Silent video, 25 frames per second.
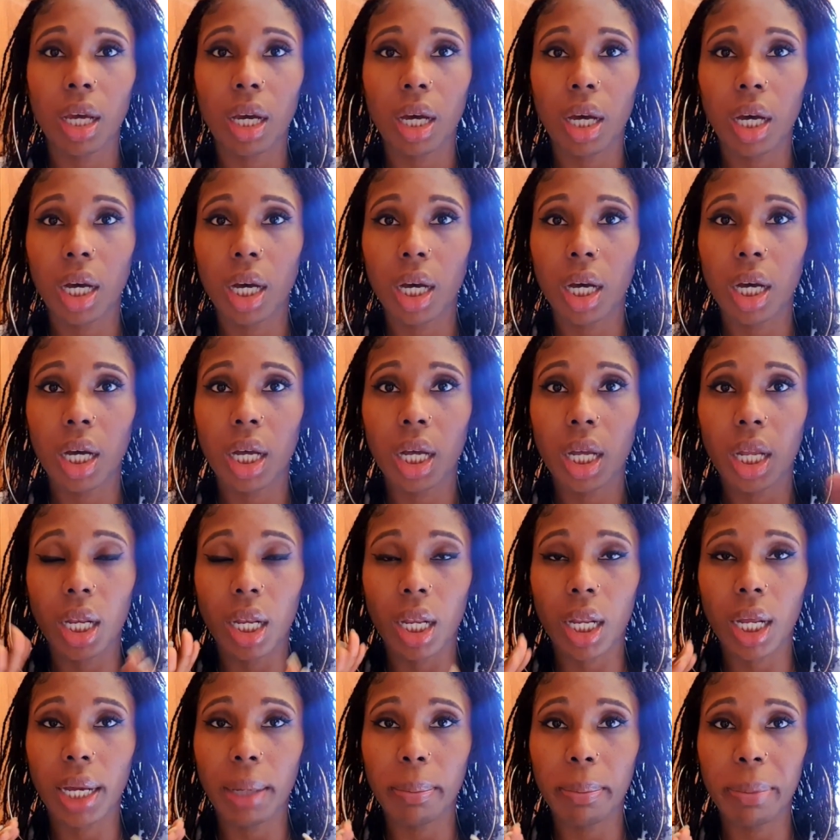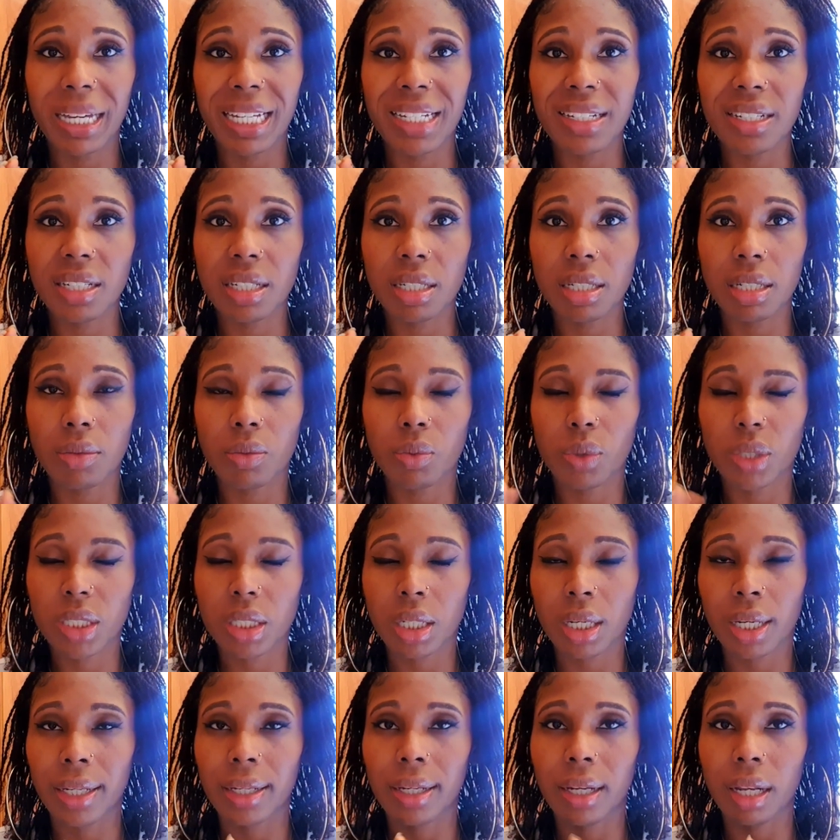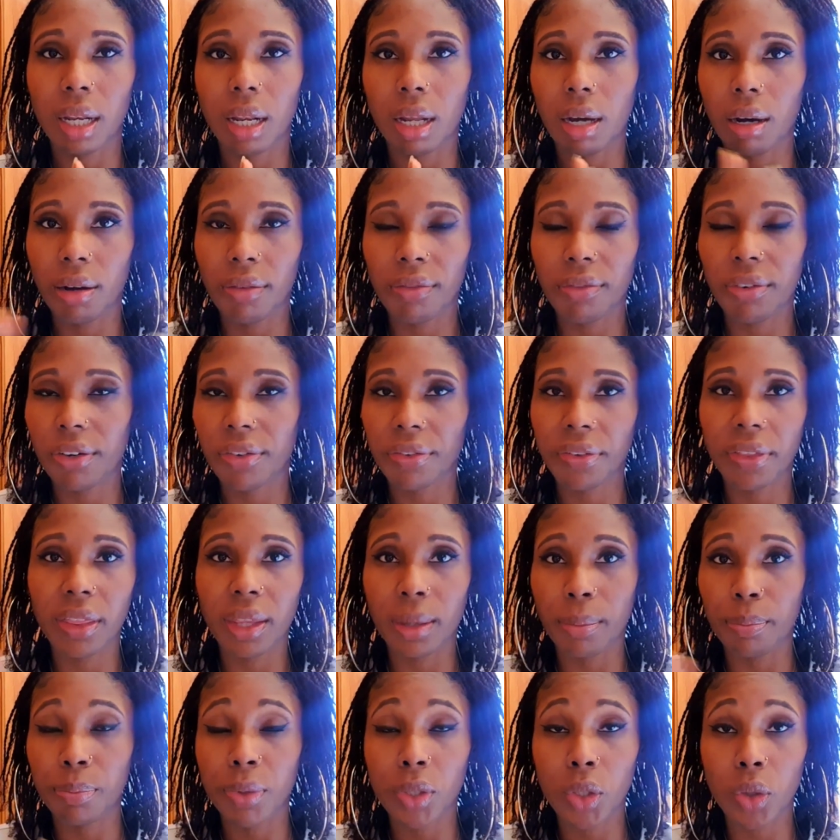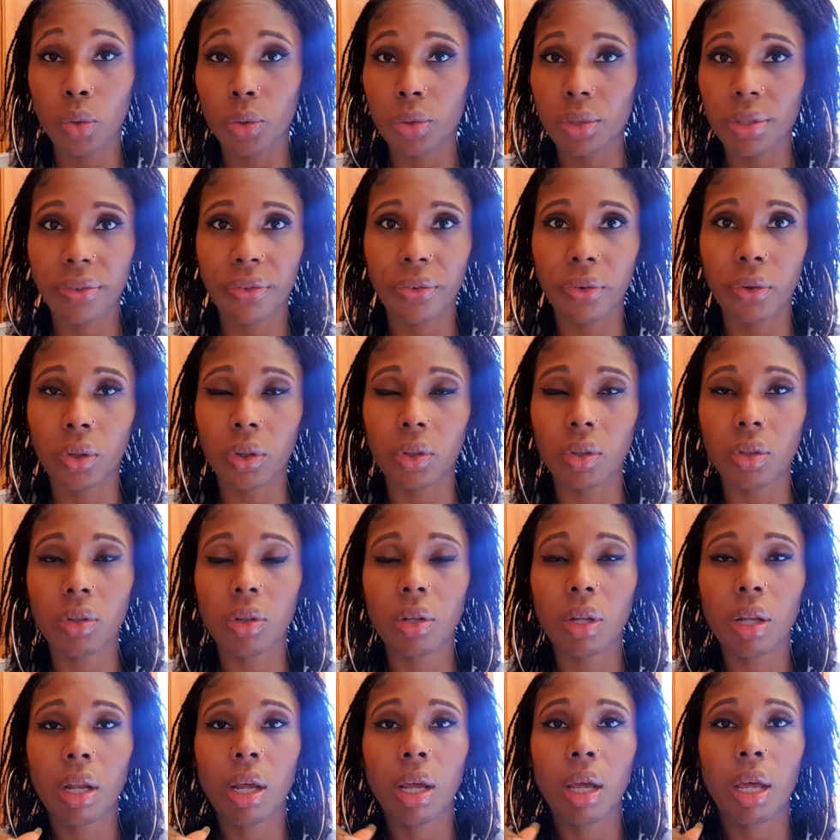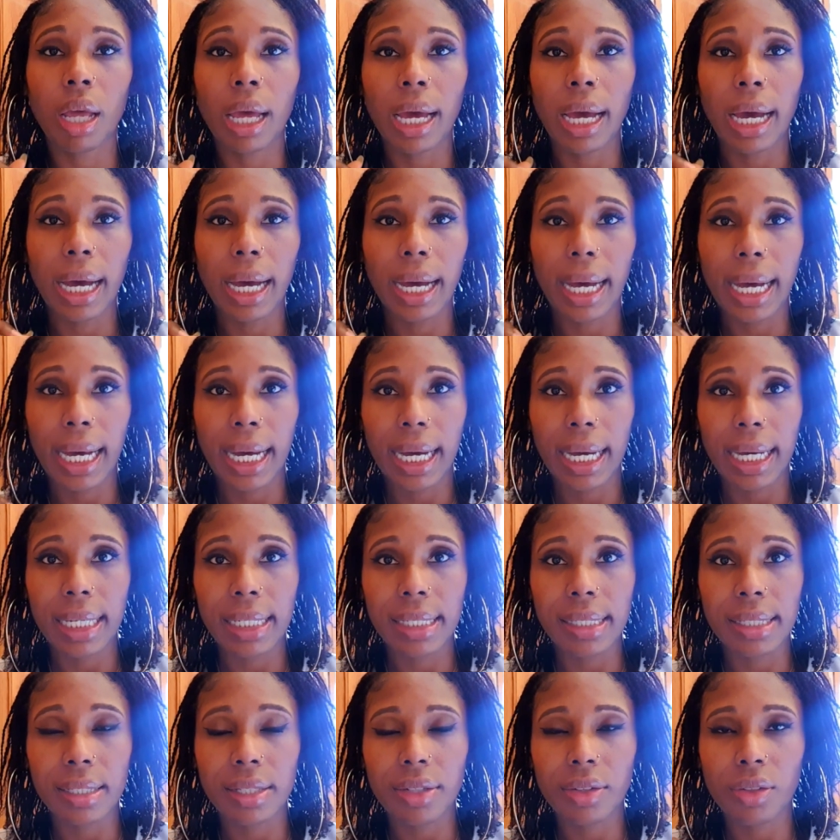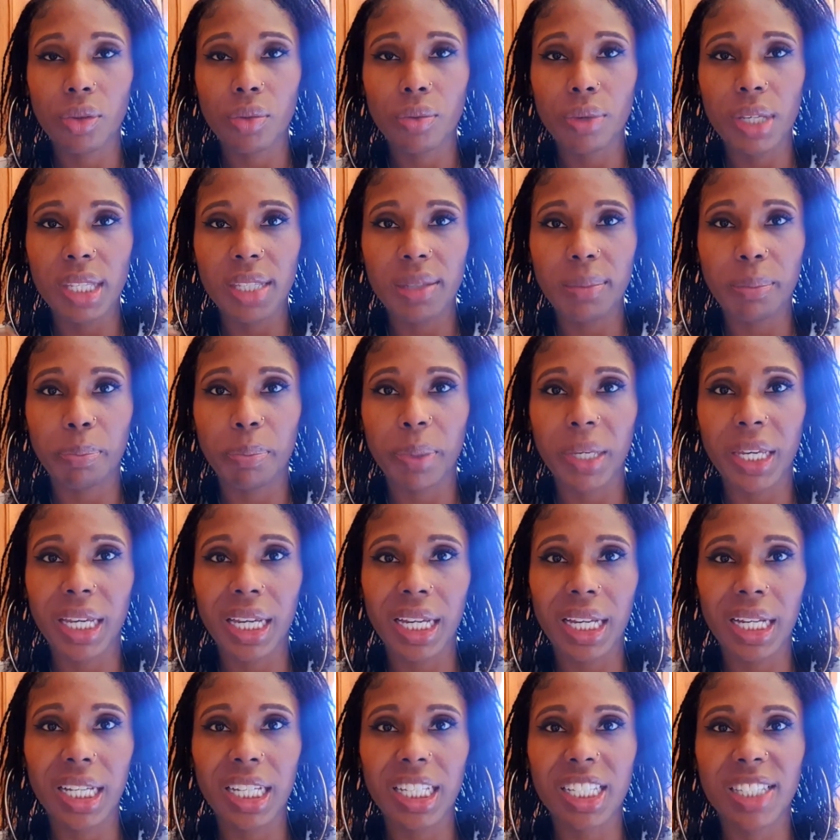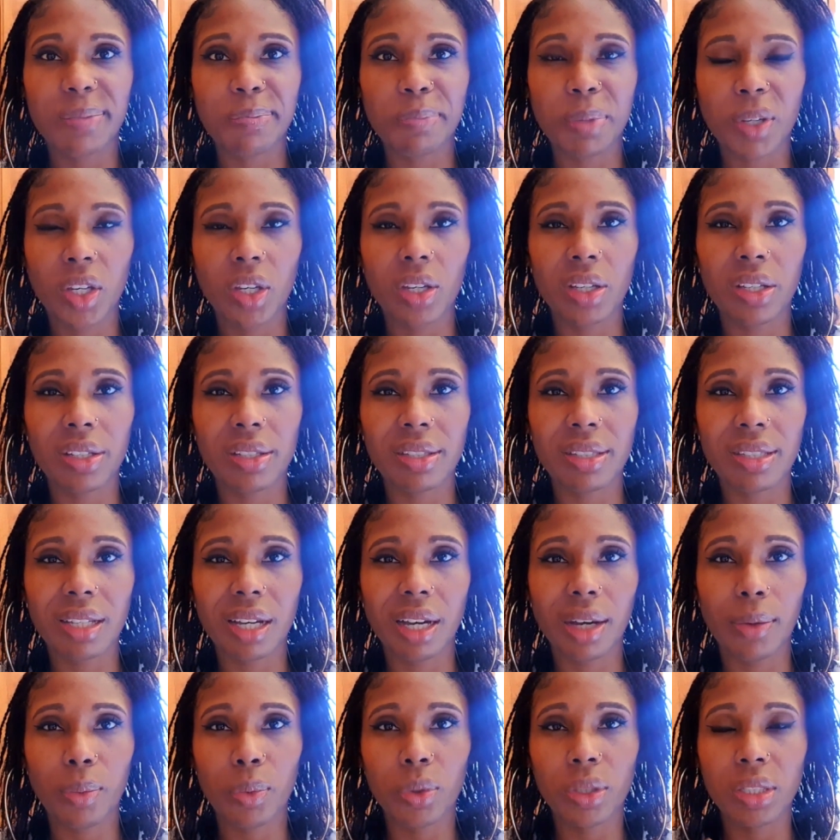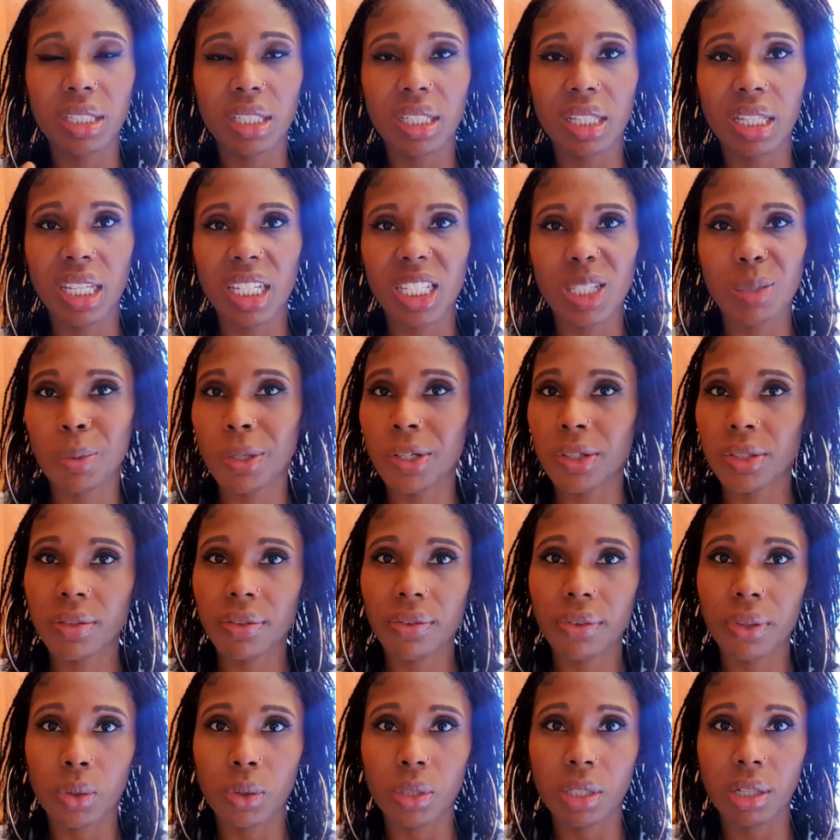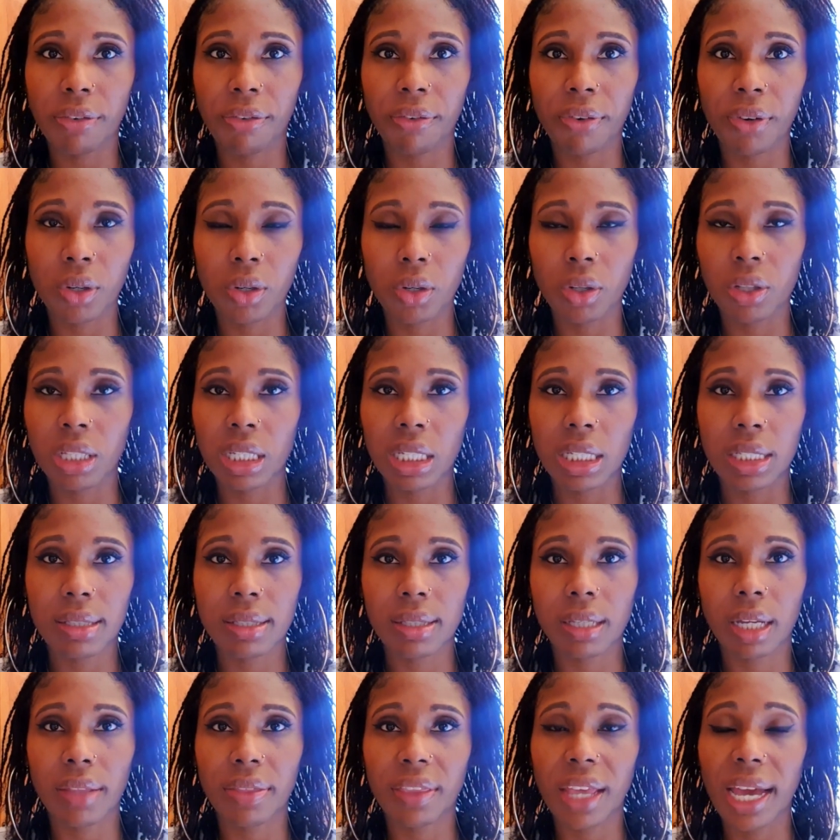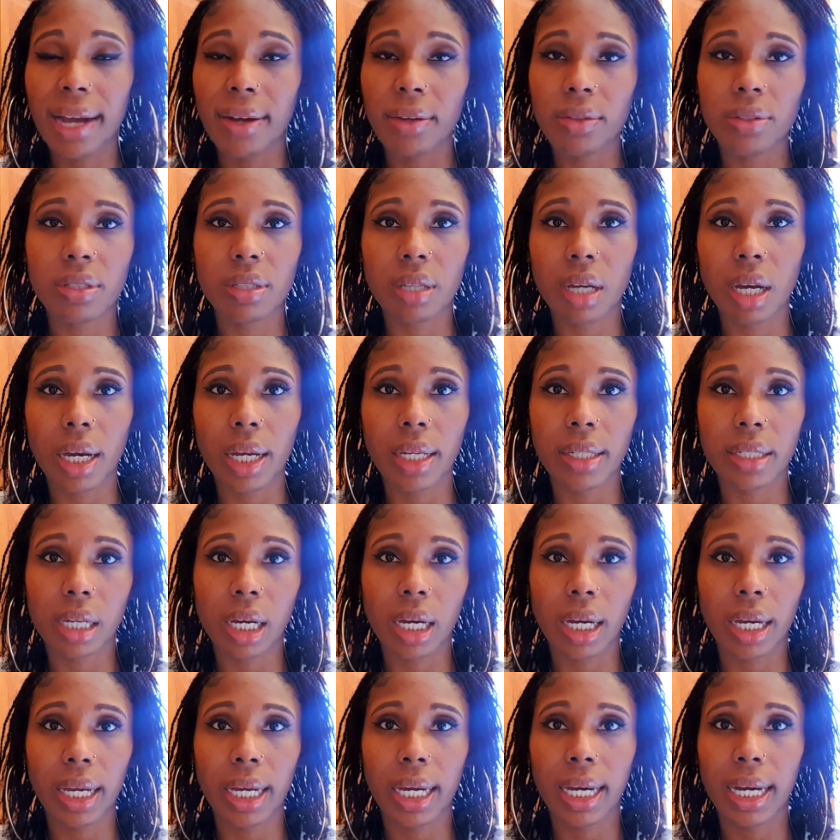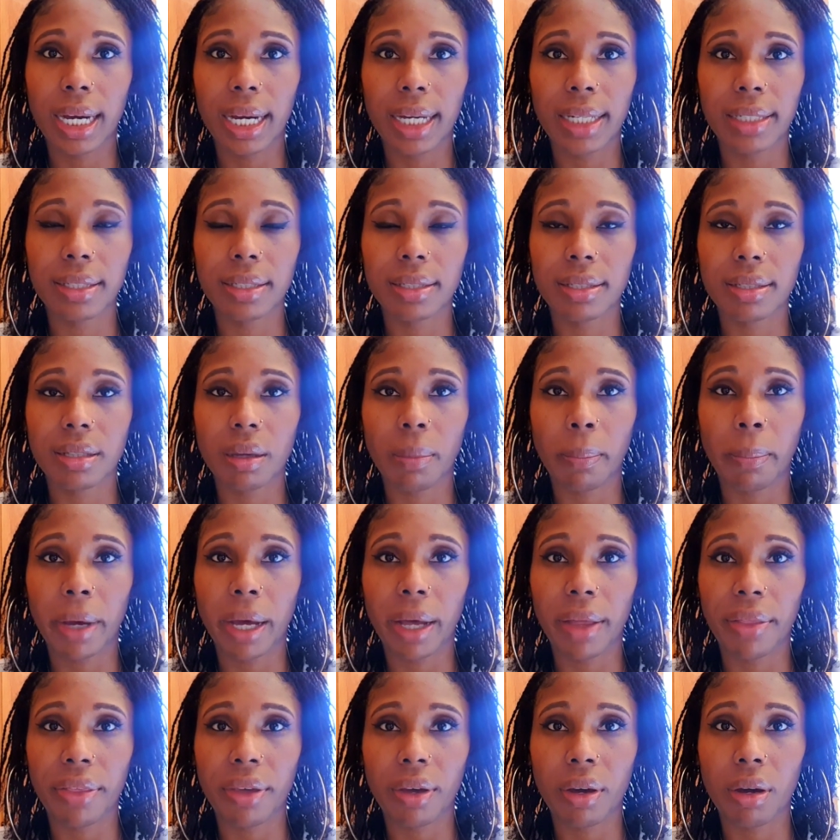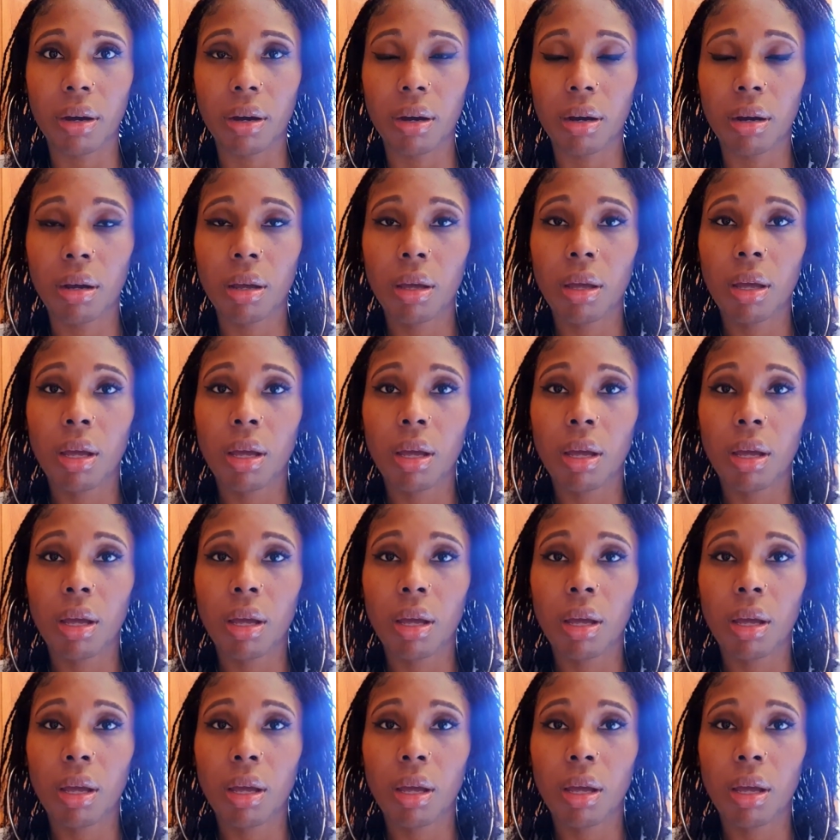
light pendant, which I love. I think they're beautiful. And the reason being is because I wanted the experience to feel different on the inside. The outside, I had some other